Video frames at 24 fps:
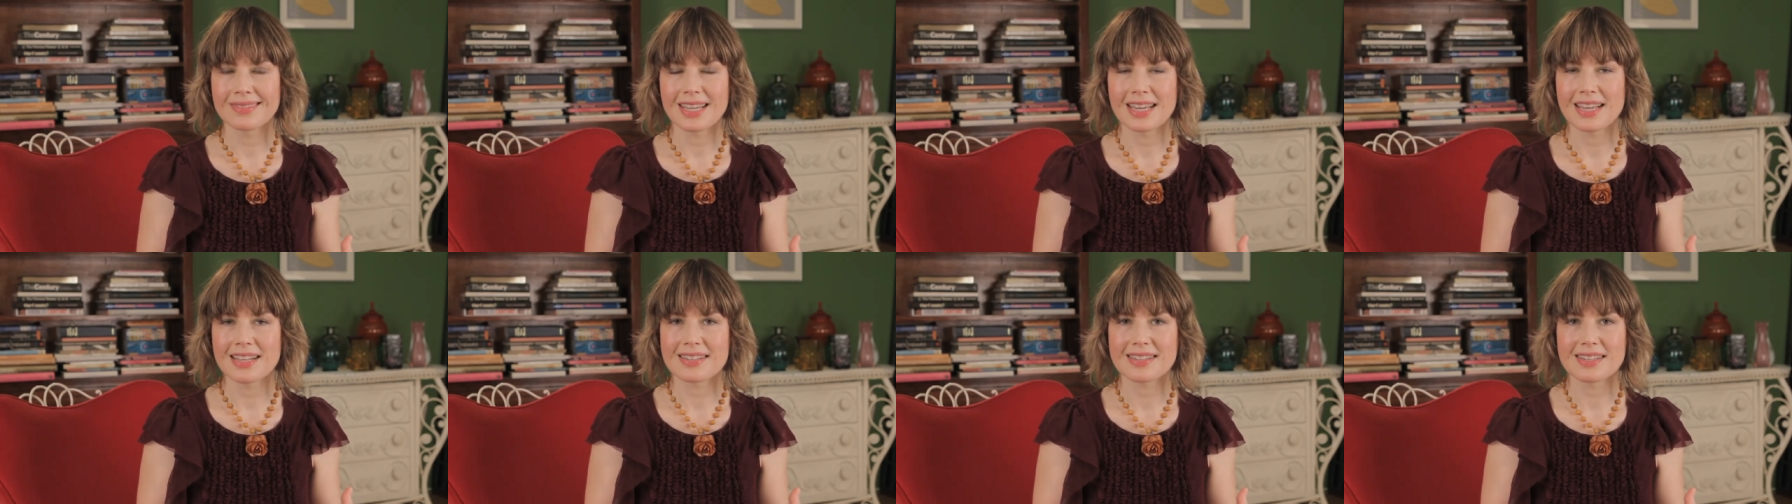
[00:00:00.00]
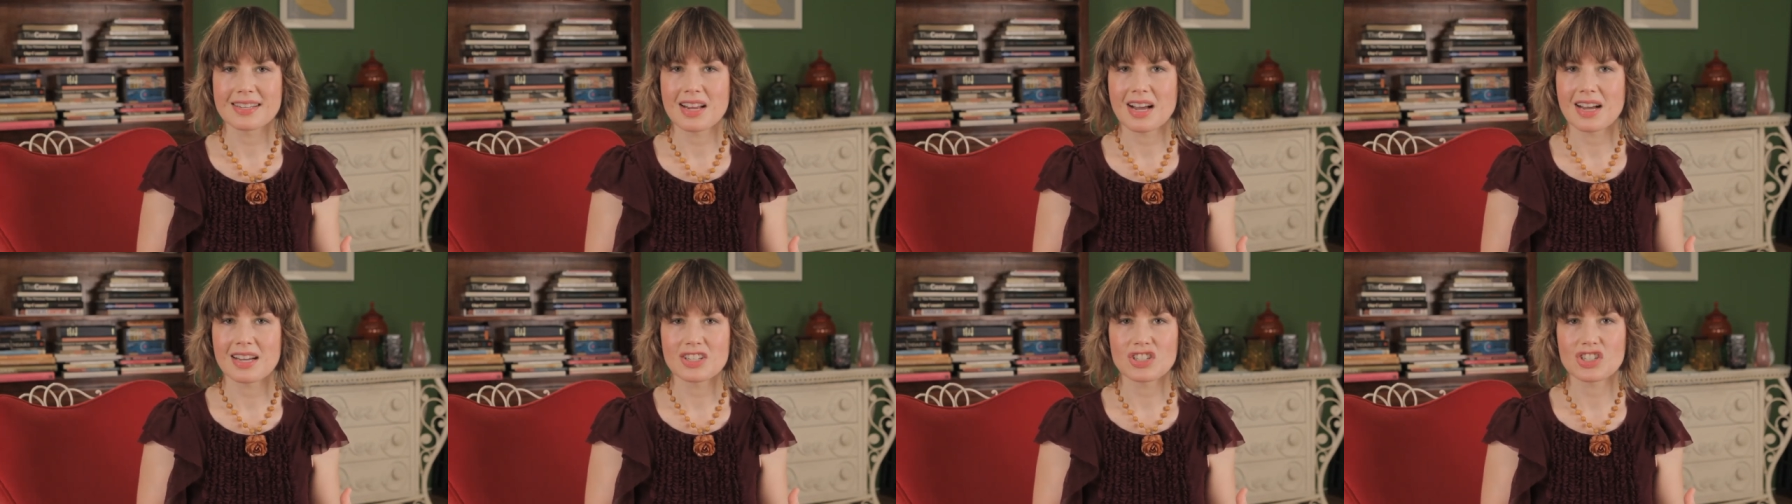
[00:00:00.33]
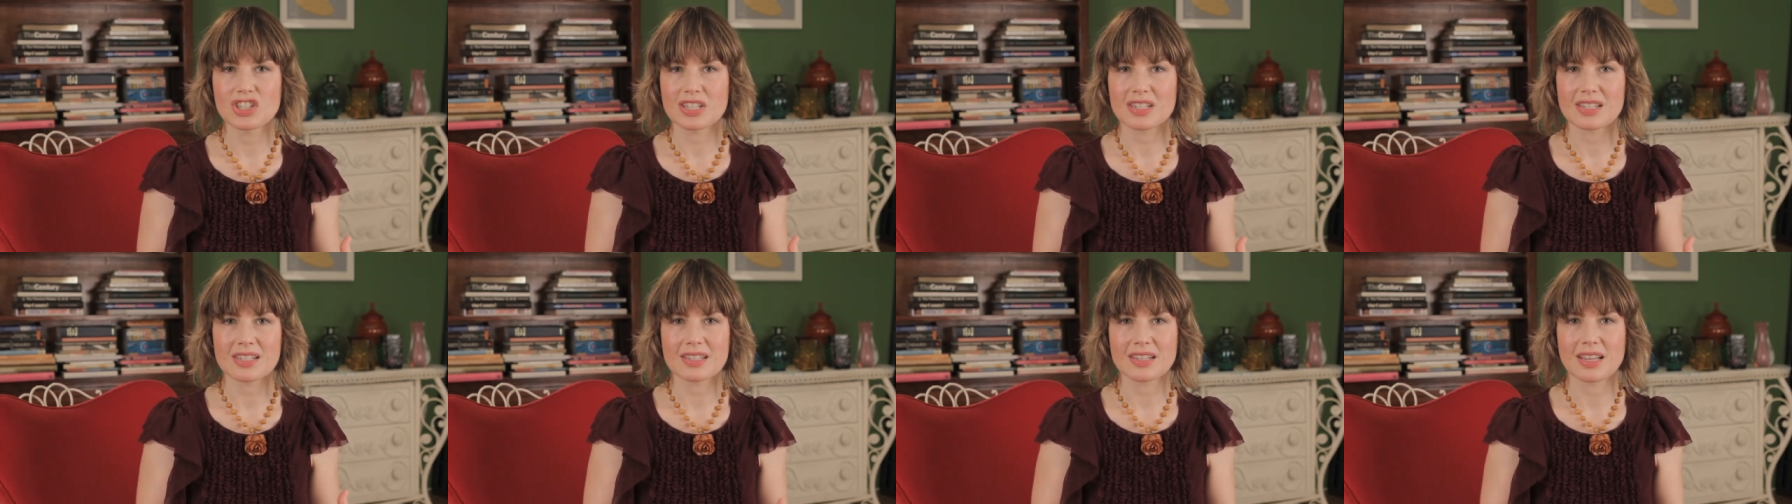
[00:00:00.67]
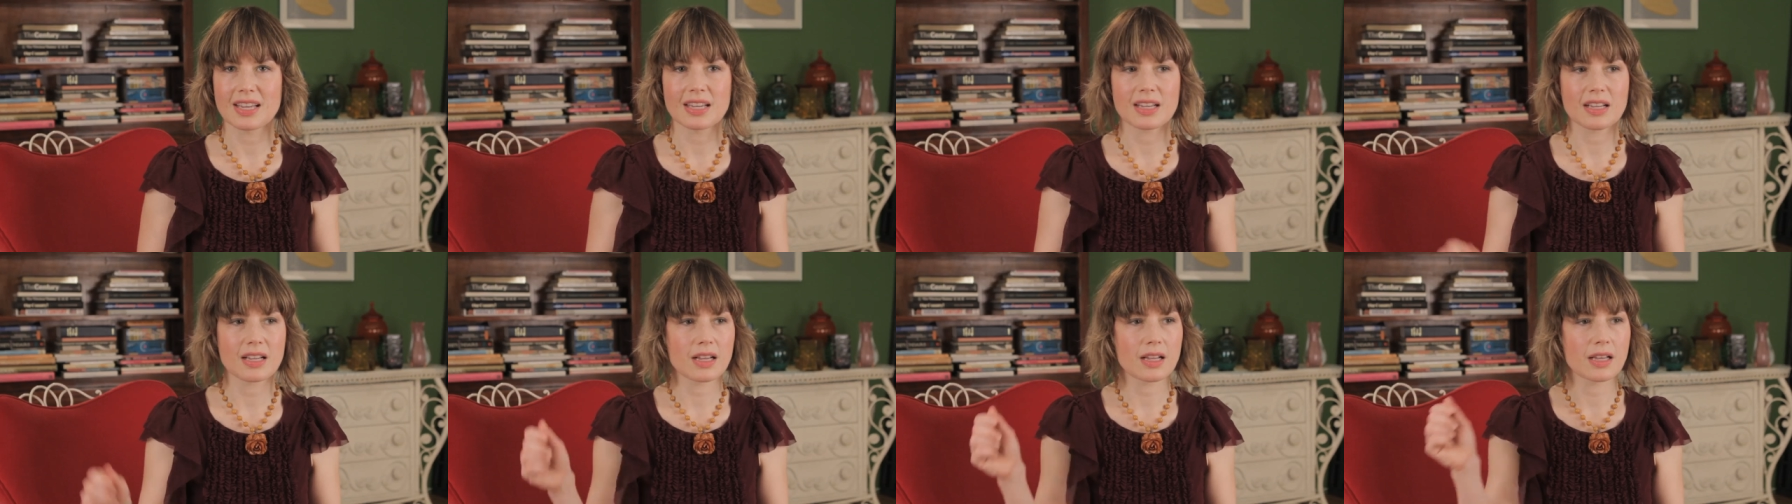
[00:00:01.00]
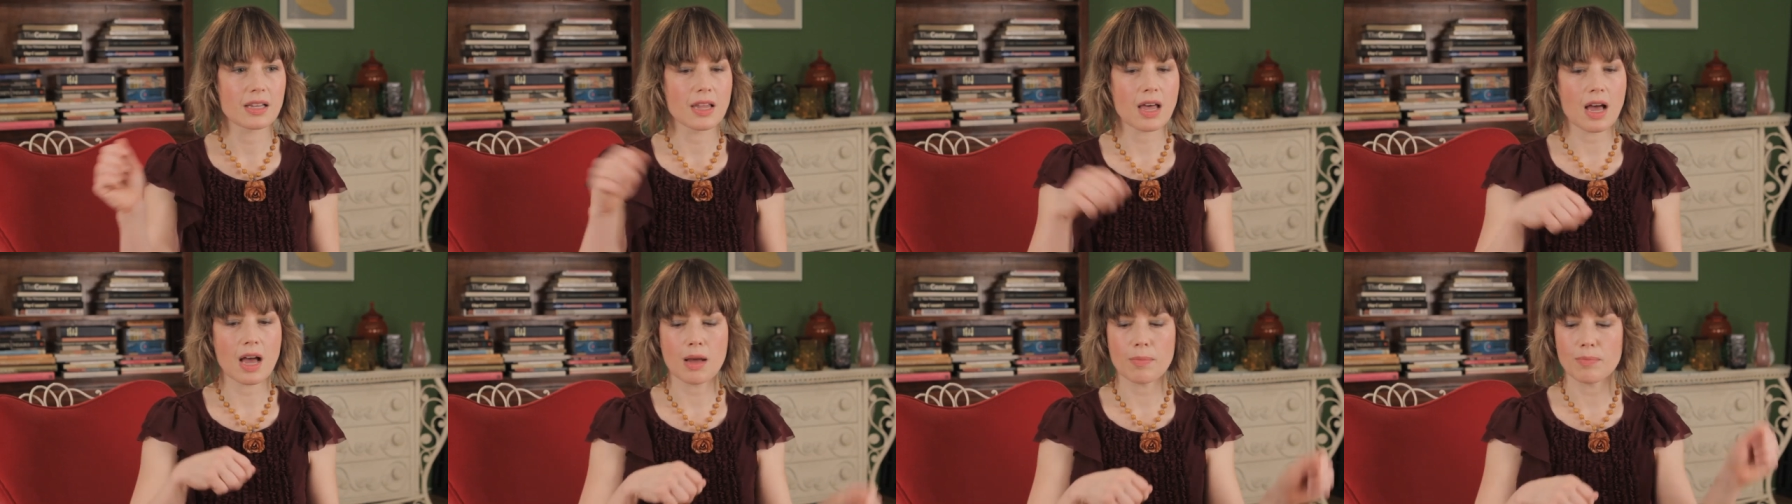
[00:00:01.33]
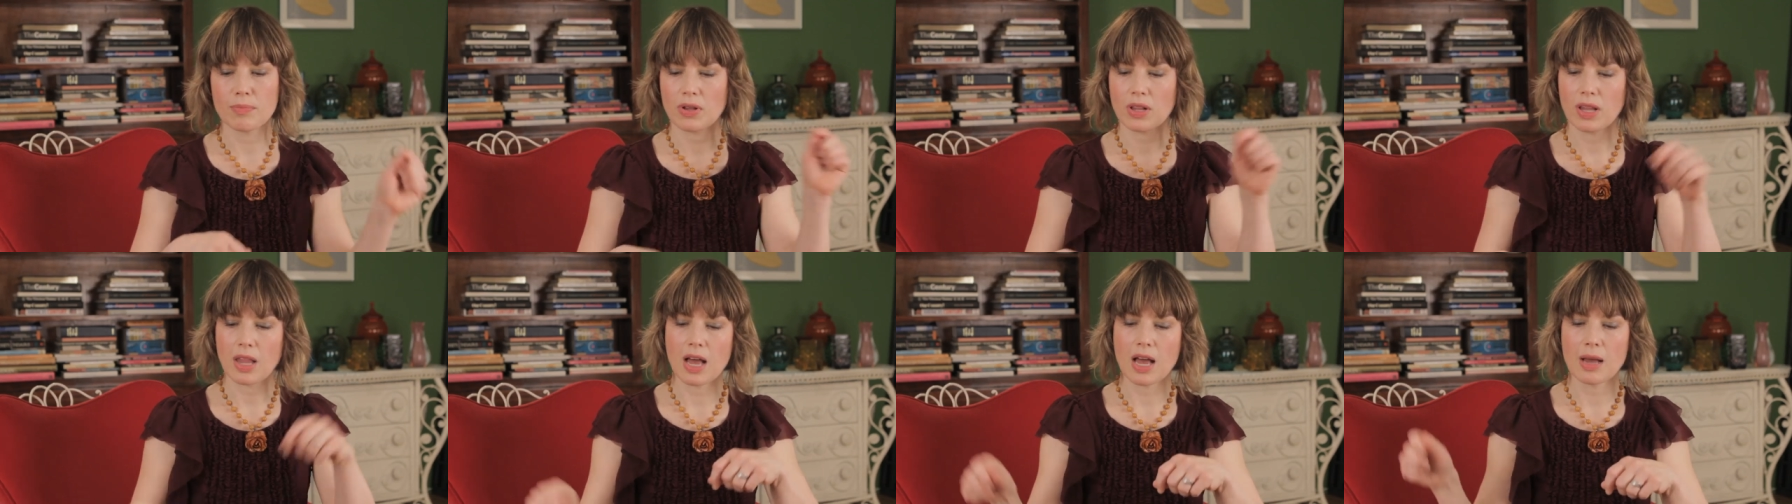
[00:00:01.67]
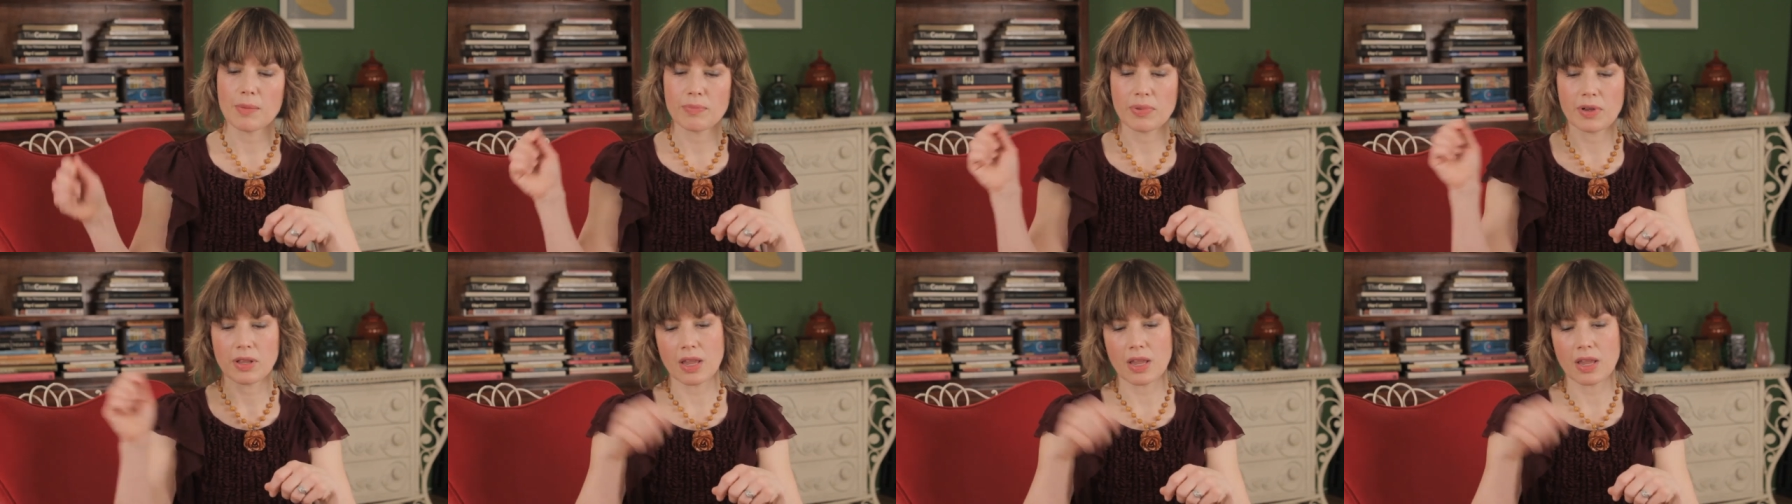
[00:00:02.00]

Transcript: It's not just like glop, glop,